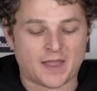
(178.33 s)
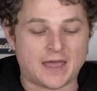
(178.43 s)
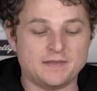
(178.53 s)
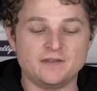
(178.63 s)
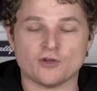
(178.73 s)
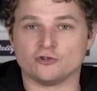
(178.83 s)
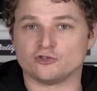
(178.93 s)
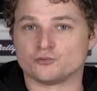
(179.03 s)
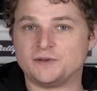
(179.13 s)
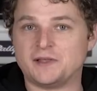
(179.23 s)
and these all
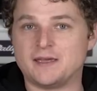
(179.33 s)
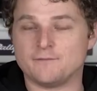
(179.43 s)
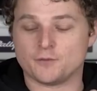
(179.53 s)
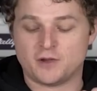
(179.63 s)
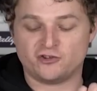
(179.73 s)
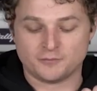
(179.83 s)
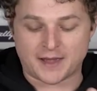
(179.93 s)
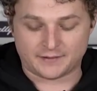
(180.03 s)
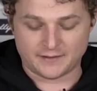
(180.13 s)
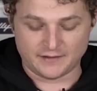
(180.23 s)
just relay information
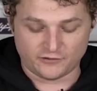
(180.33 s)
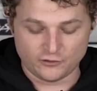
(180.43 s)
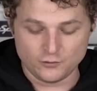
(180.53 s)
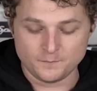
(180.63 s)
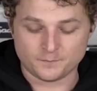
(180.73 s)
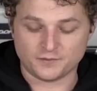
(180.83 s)
back to the ECU.